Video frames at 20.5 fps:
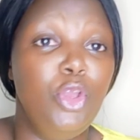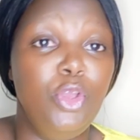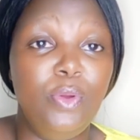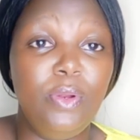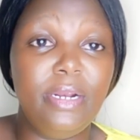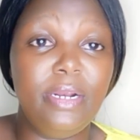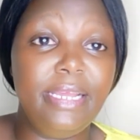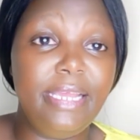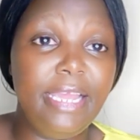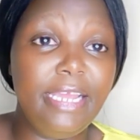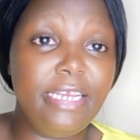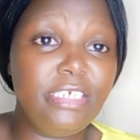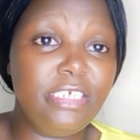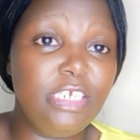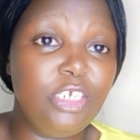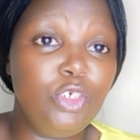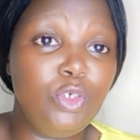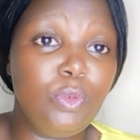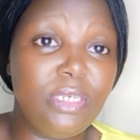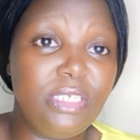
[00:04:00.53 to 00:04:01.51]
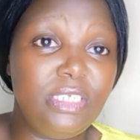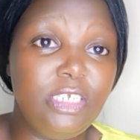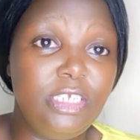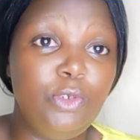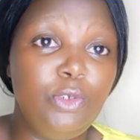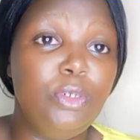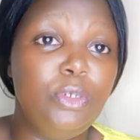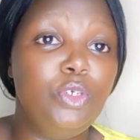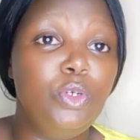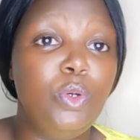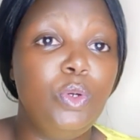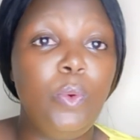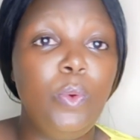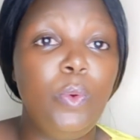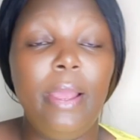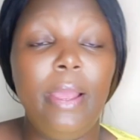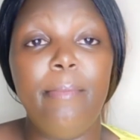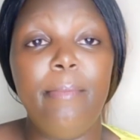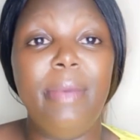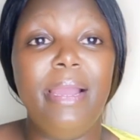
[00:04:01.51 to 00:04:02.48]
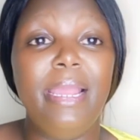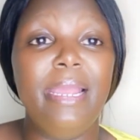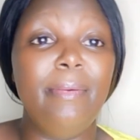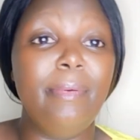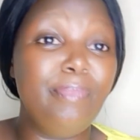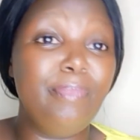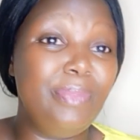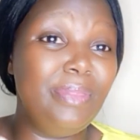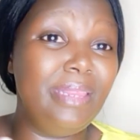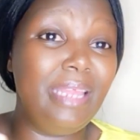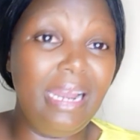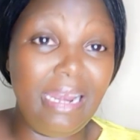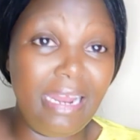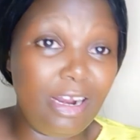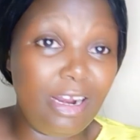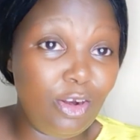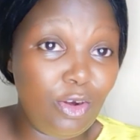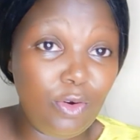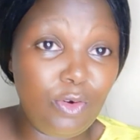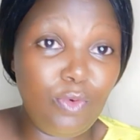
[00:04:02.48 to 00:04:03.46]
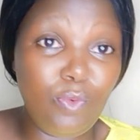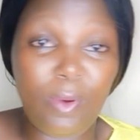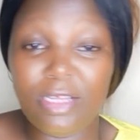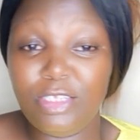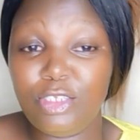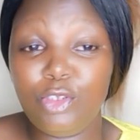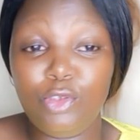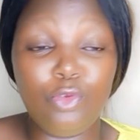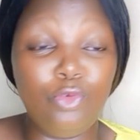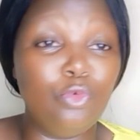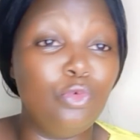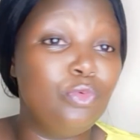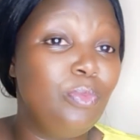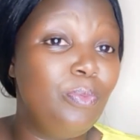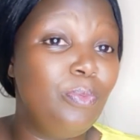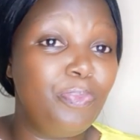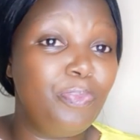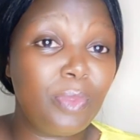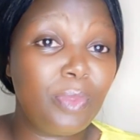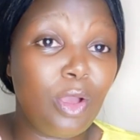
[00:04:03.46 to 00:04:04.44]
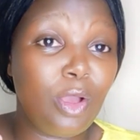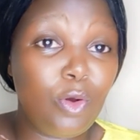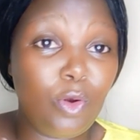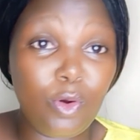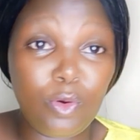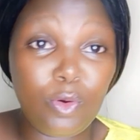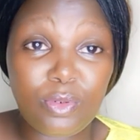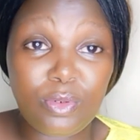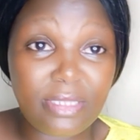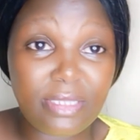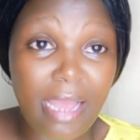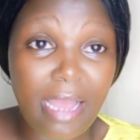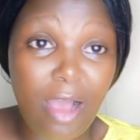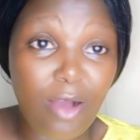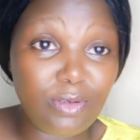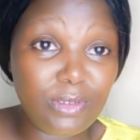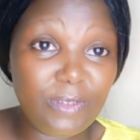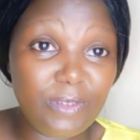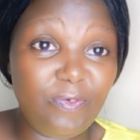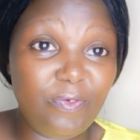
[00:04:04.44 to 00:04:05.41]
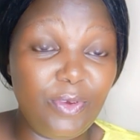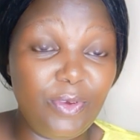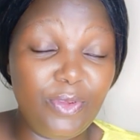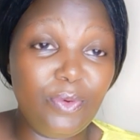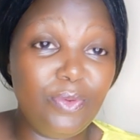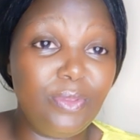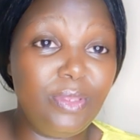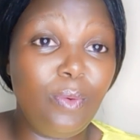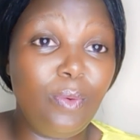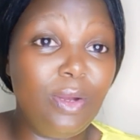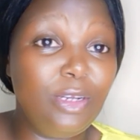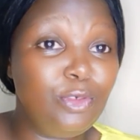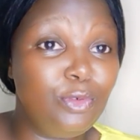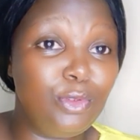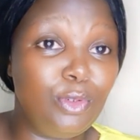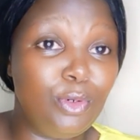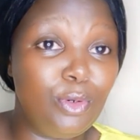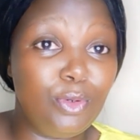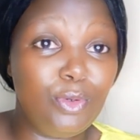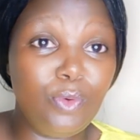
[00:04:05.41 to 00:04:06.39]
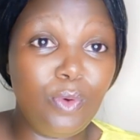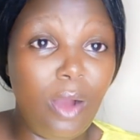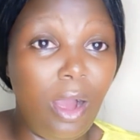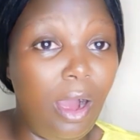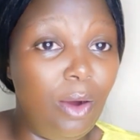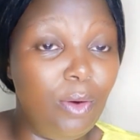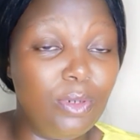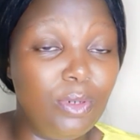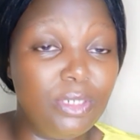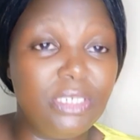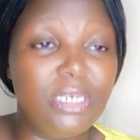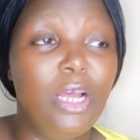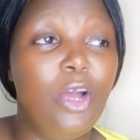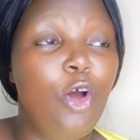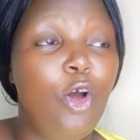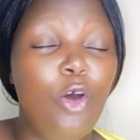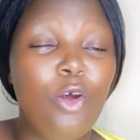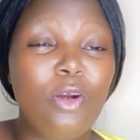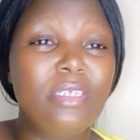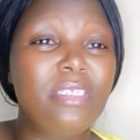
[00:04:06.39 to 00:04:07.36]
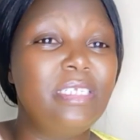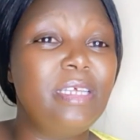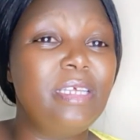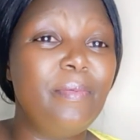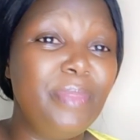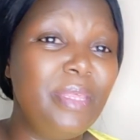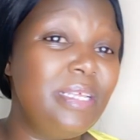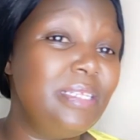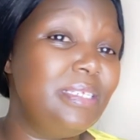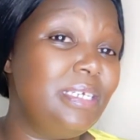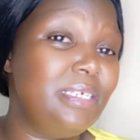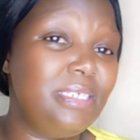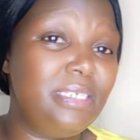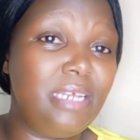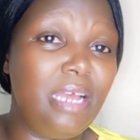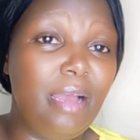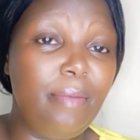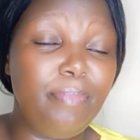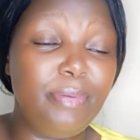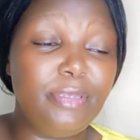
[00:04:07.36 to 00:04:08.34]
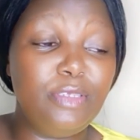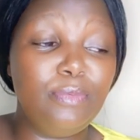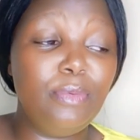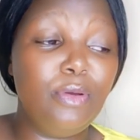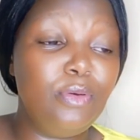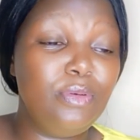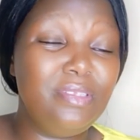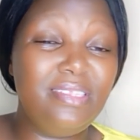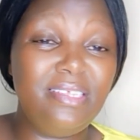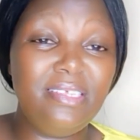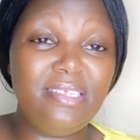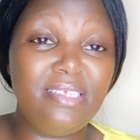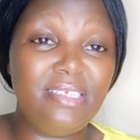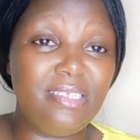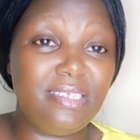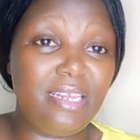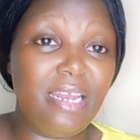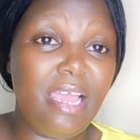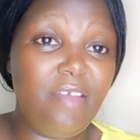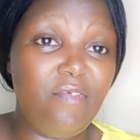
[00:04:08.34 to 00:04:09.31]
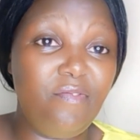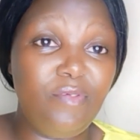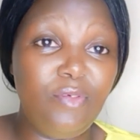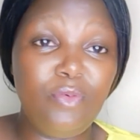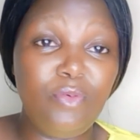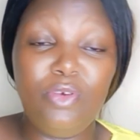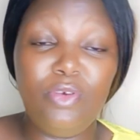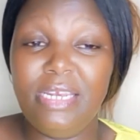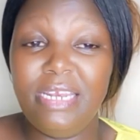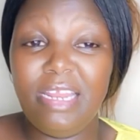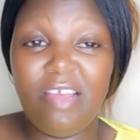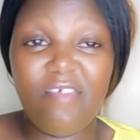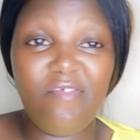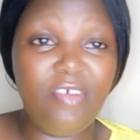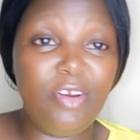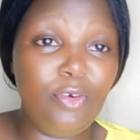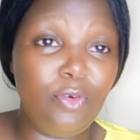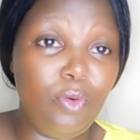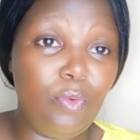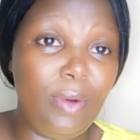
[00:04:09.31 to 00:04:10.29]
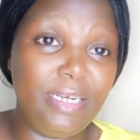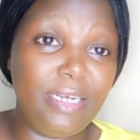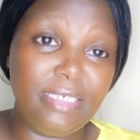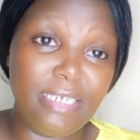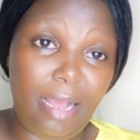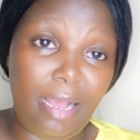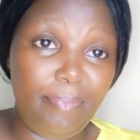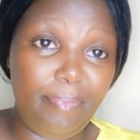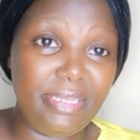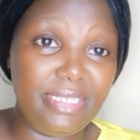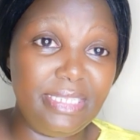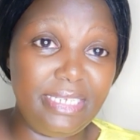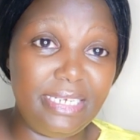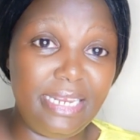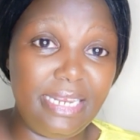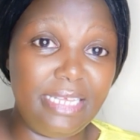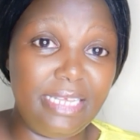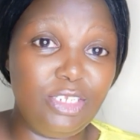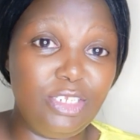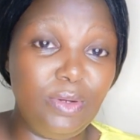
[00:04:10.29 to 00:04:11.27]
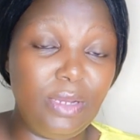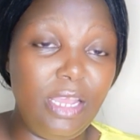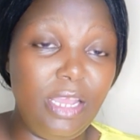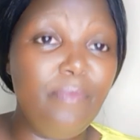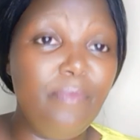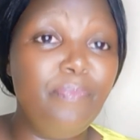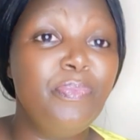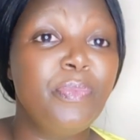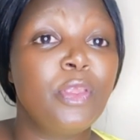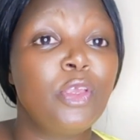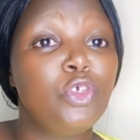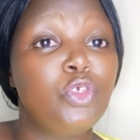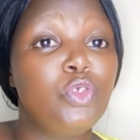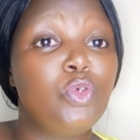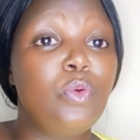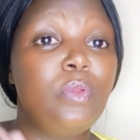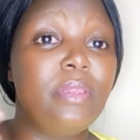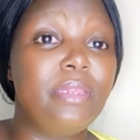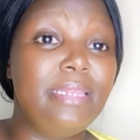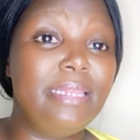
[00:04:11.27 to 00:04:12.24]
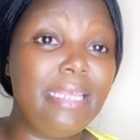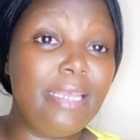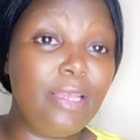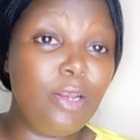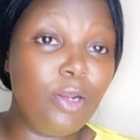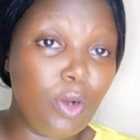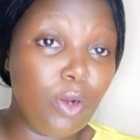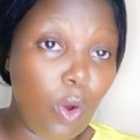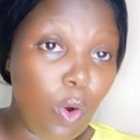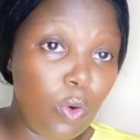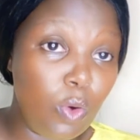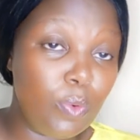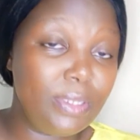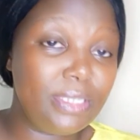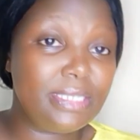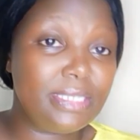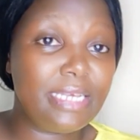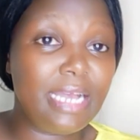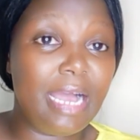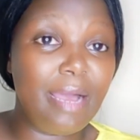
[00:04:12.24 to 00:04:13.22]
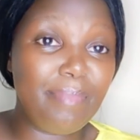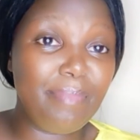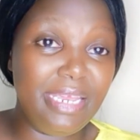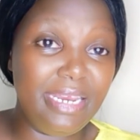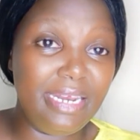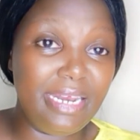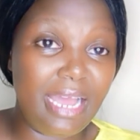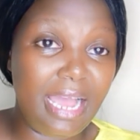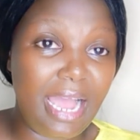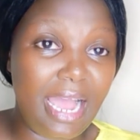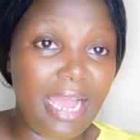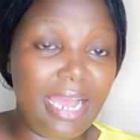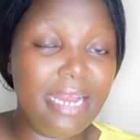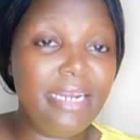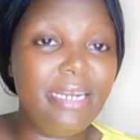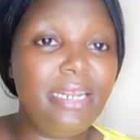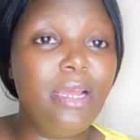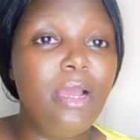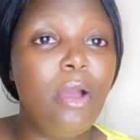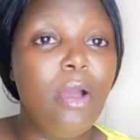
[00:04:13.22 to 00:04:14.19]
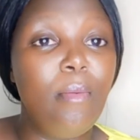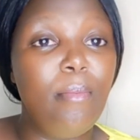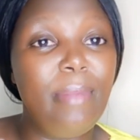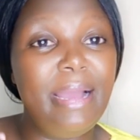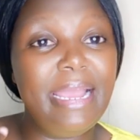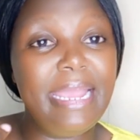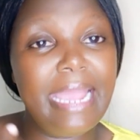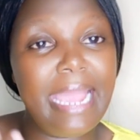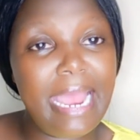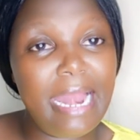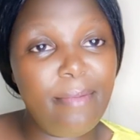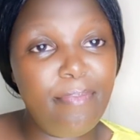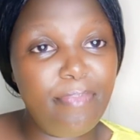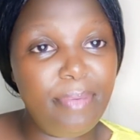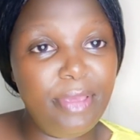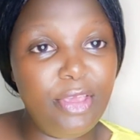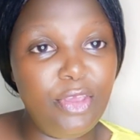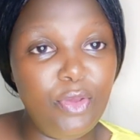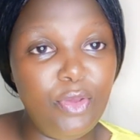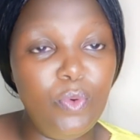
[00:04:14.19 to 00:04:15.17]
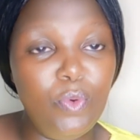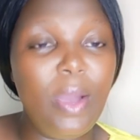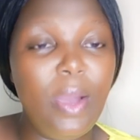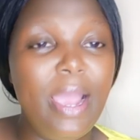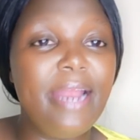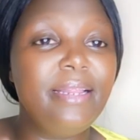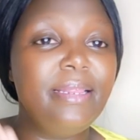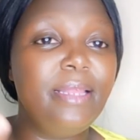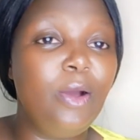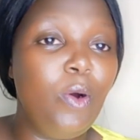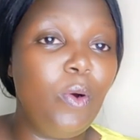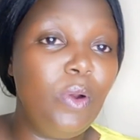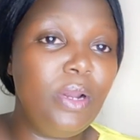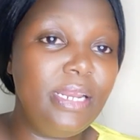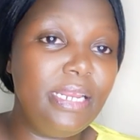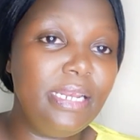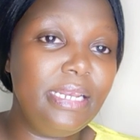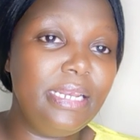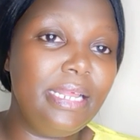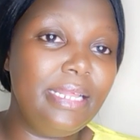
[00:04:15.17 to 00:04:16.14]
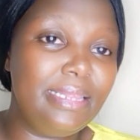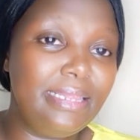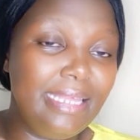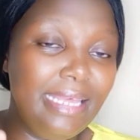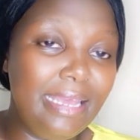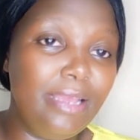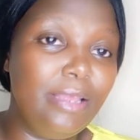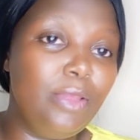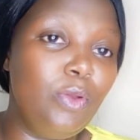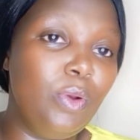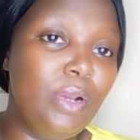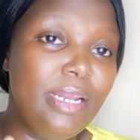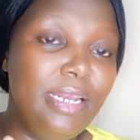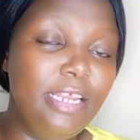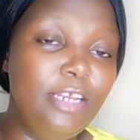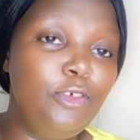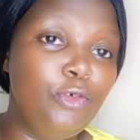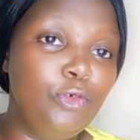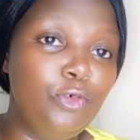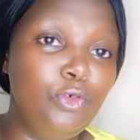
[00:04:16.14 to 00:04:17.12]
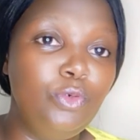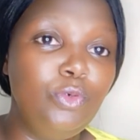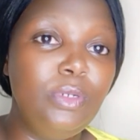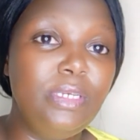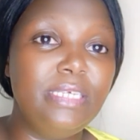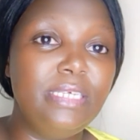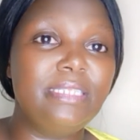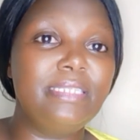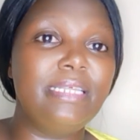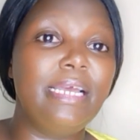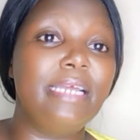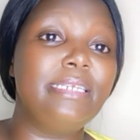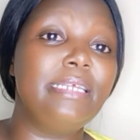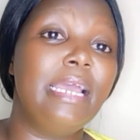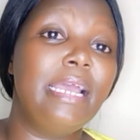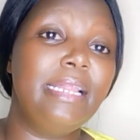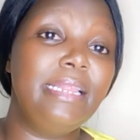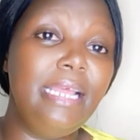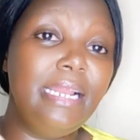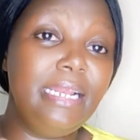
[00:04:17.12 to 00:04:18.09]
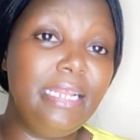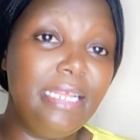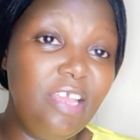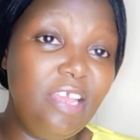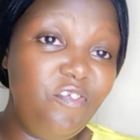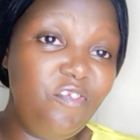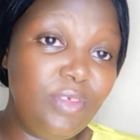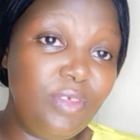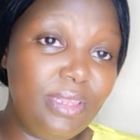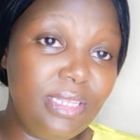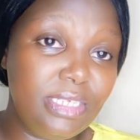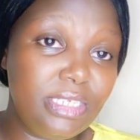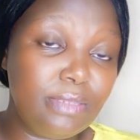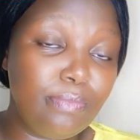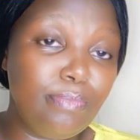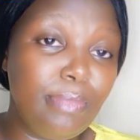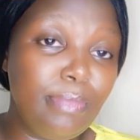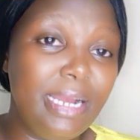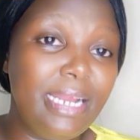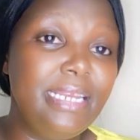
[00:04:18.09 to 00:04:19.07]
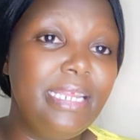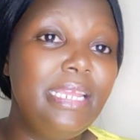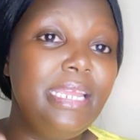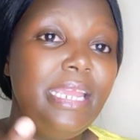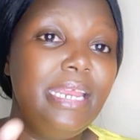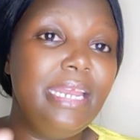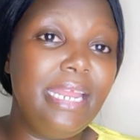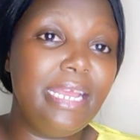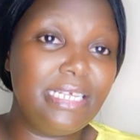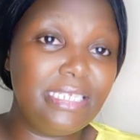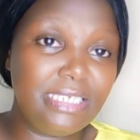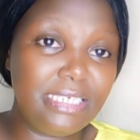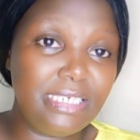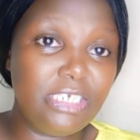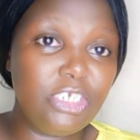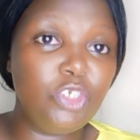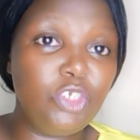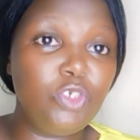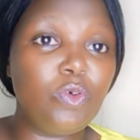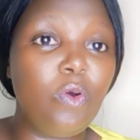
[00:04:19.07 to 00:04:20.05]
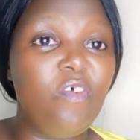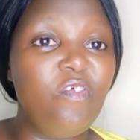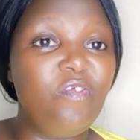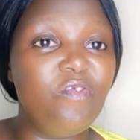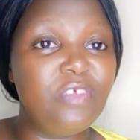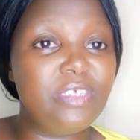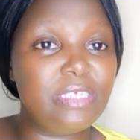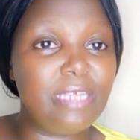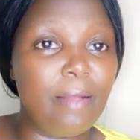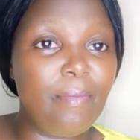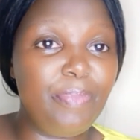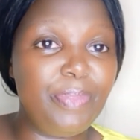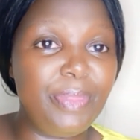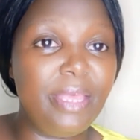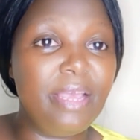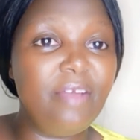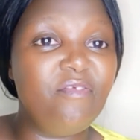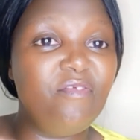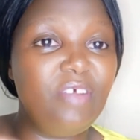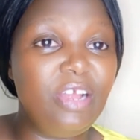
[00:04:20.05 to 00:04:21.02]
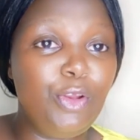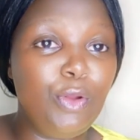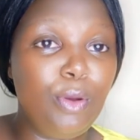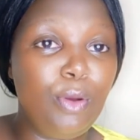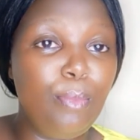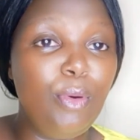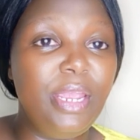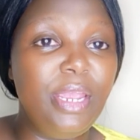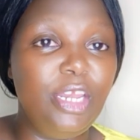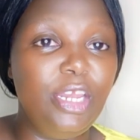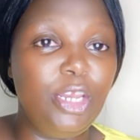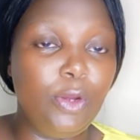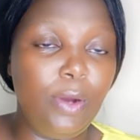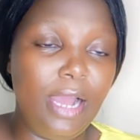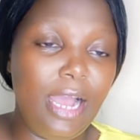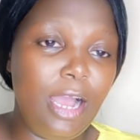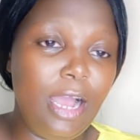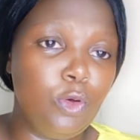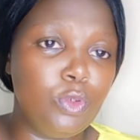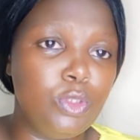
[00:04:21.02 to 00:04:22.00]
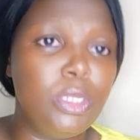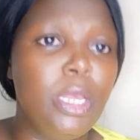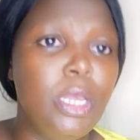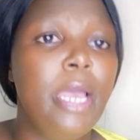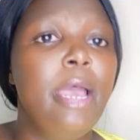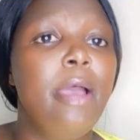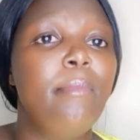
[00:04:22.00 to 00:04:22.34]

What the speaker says: you'll get into a situation whereby the landlord wants to close the house for you, they want to throw you out, or something just happens, because this is life, you never know what happens next. Okay, so they'll always come in hand by helping you, and the only thing you'll need to do is that they'll give you this money in exchange of something valuable in your house.